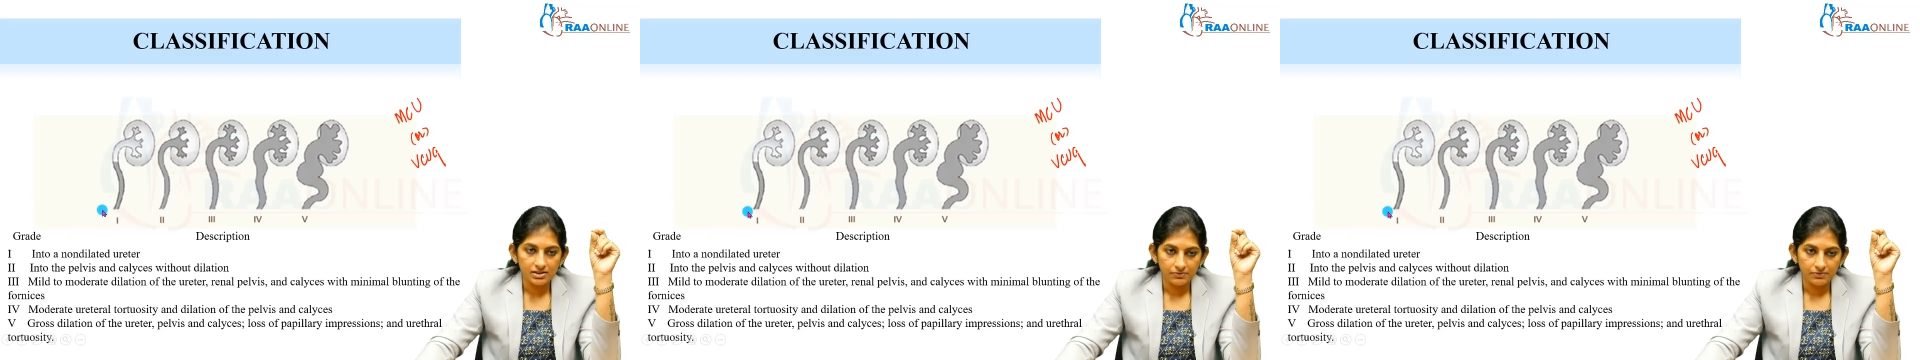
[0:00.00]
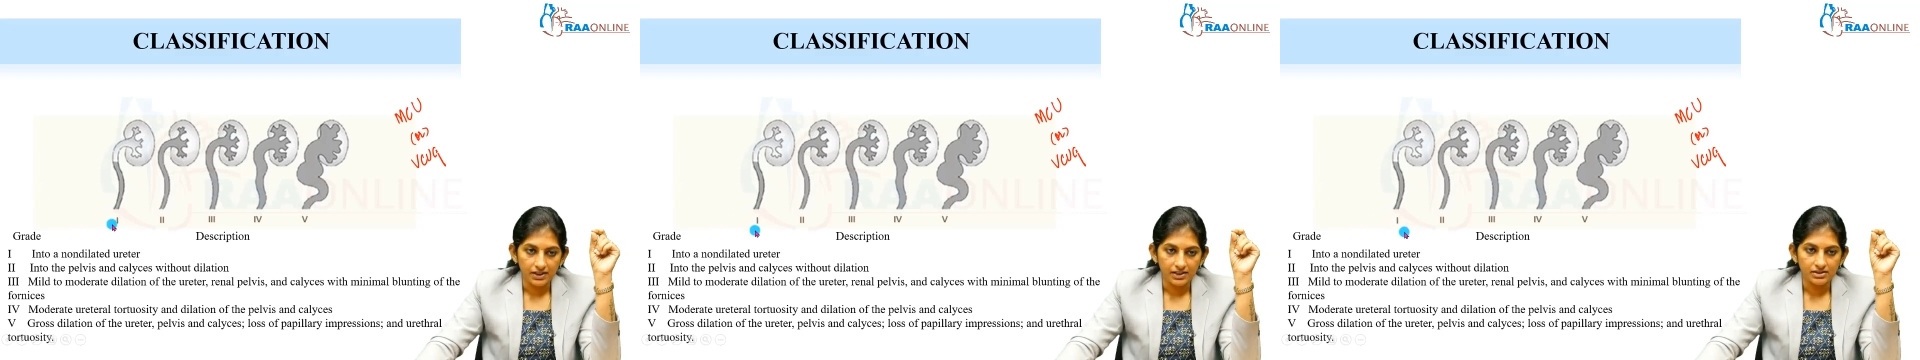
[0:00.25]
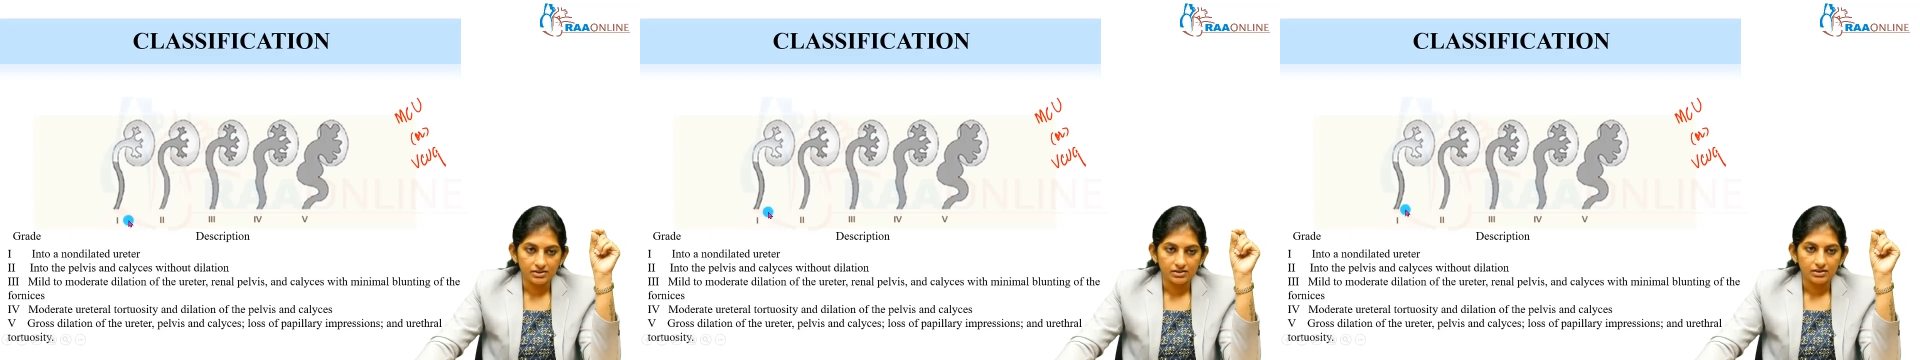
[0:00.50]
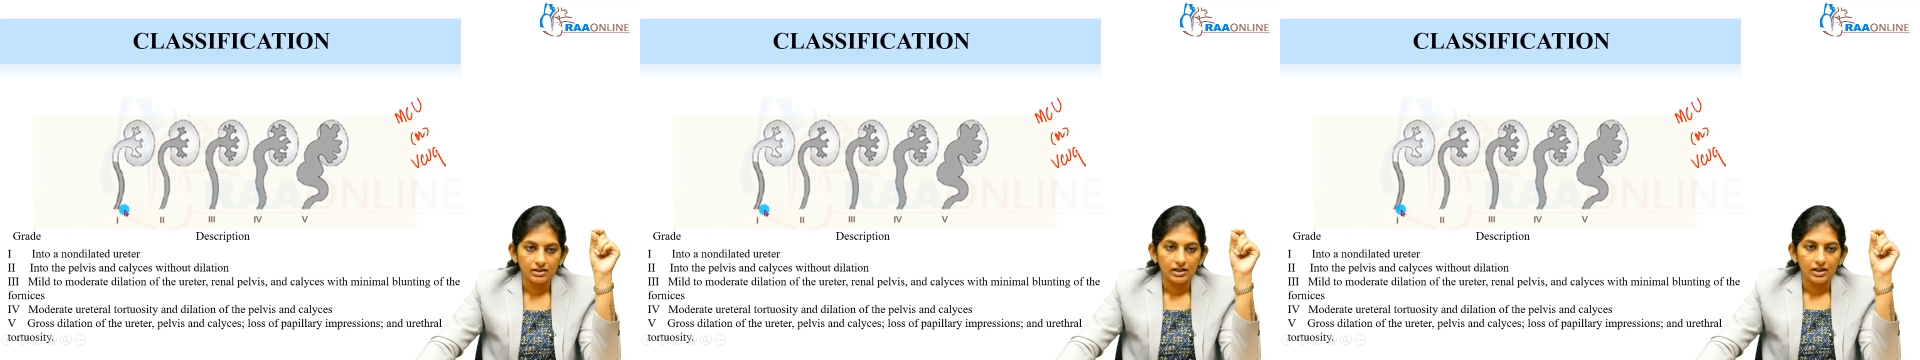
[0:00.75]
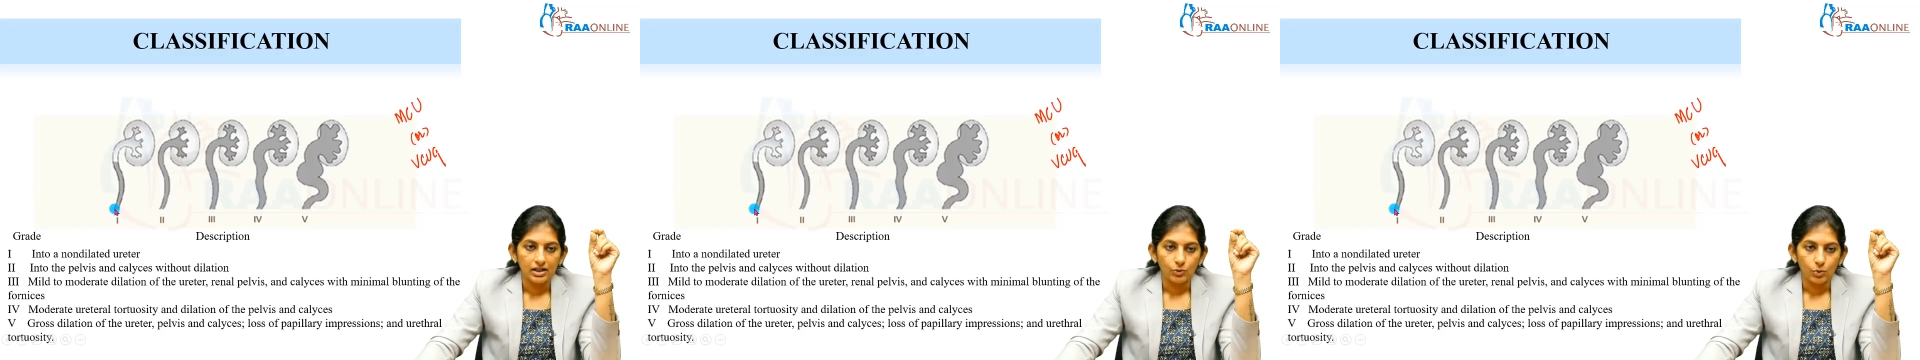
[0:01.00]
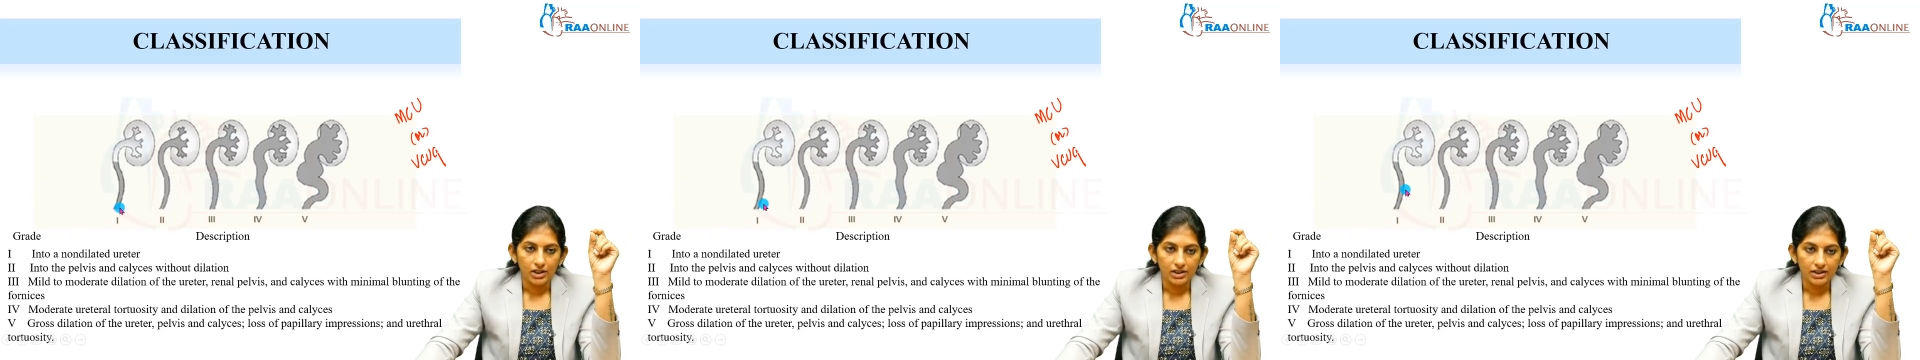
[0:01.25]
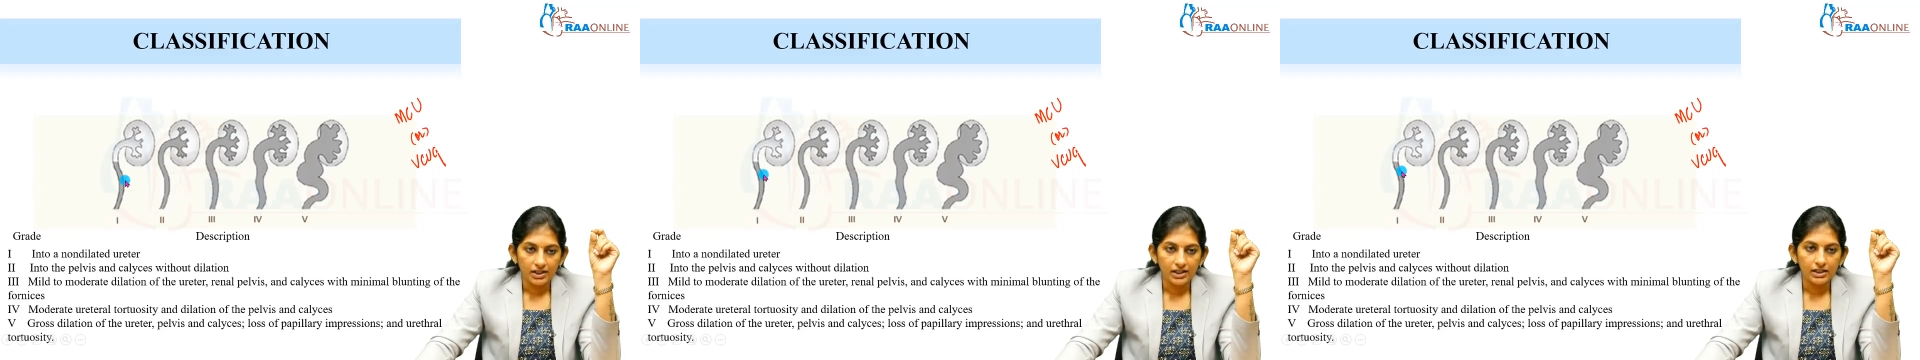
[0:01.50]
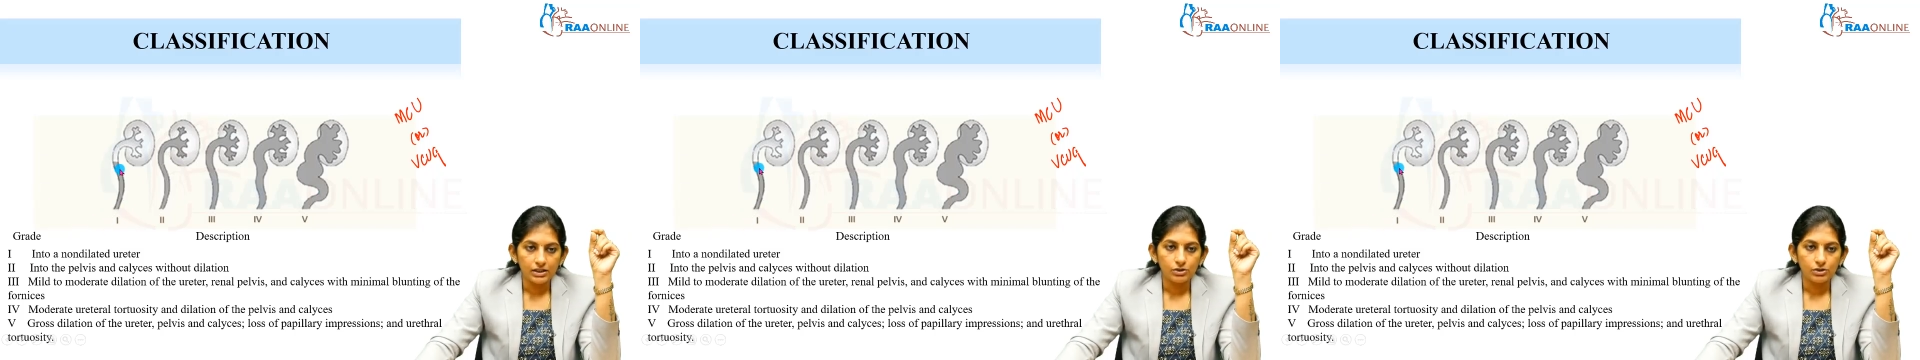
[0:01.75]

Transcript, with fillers: reflex only